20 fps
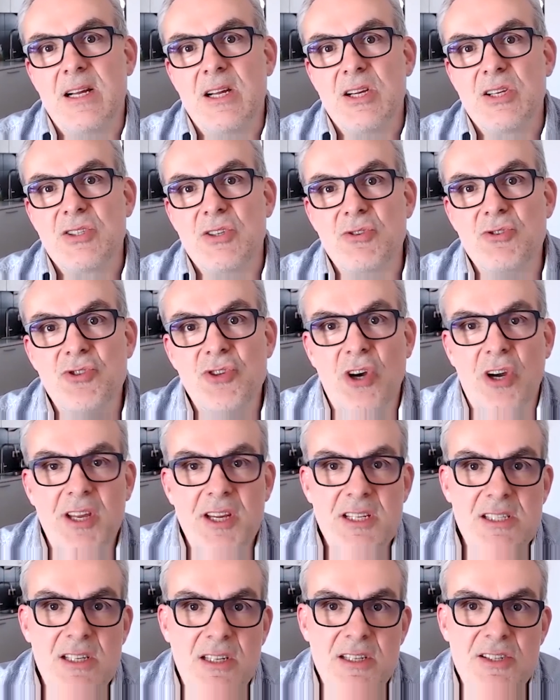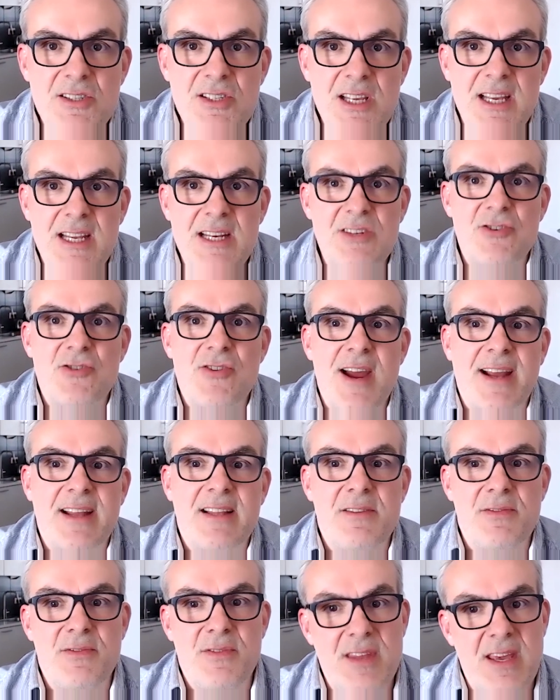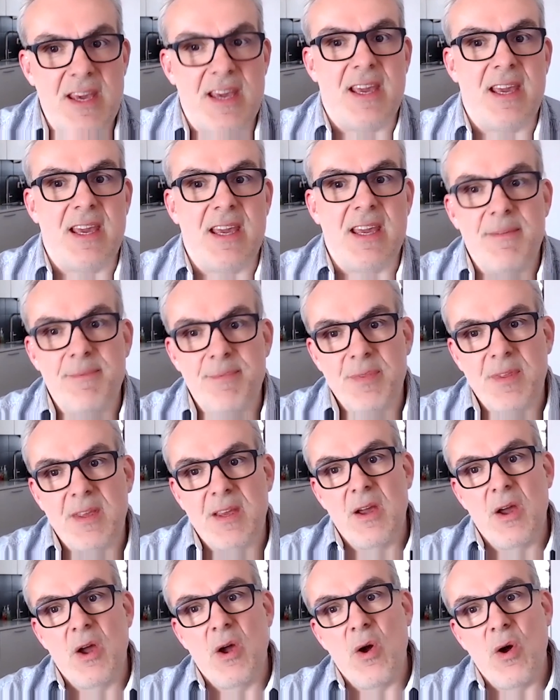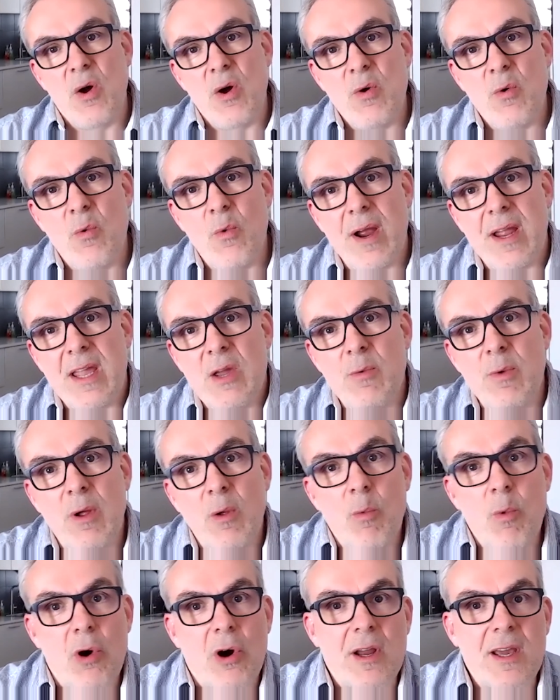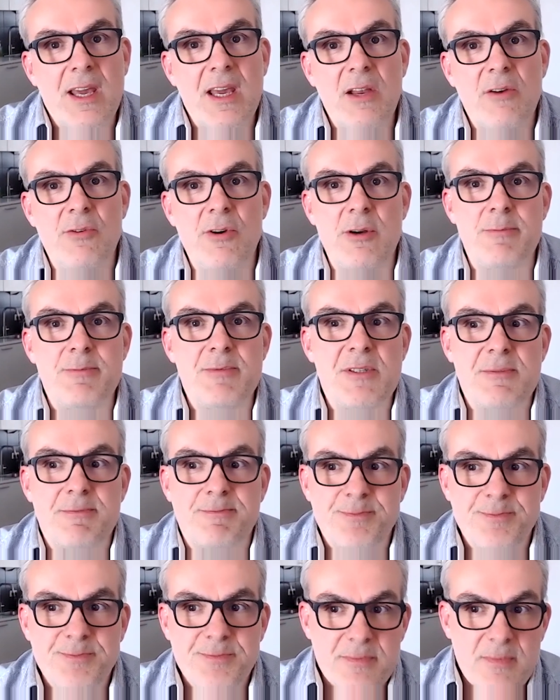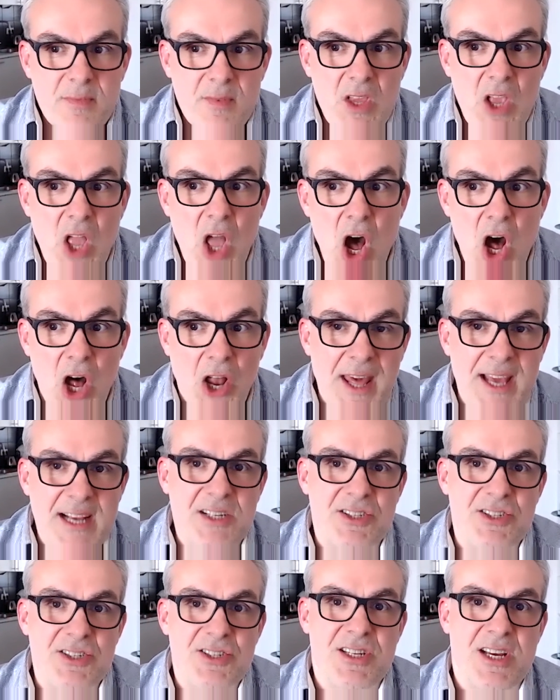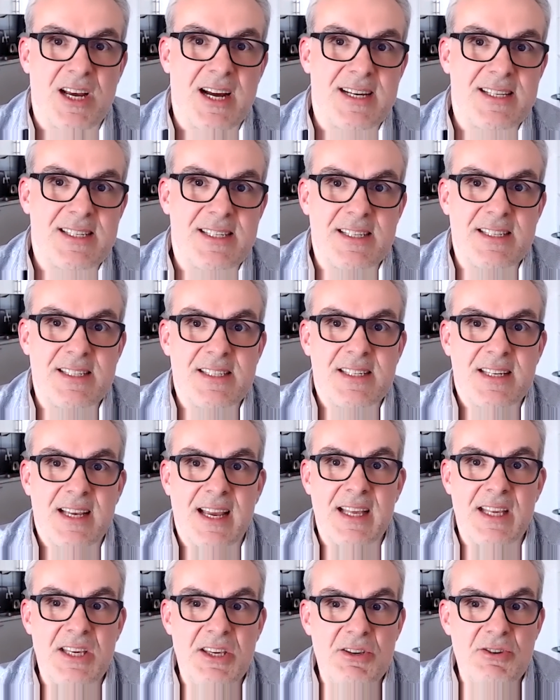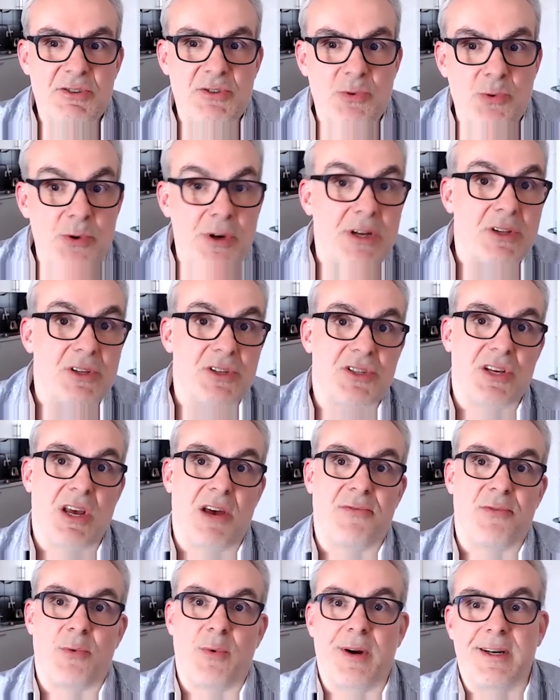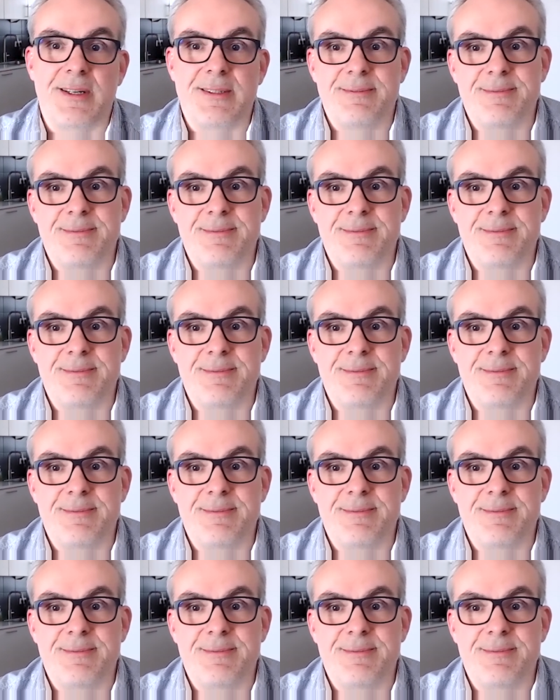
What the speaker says: So join us on this interactive day where you will work in groups on exercises and use real software.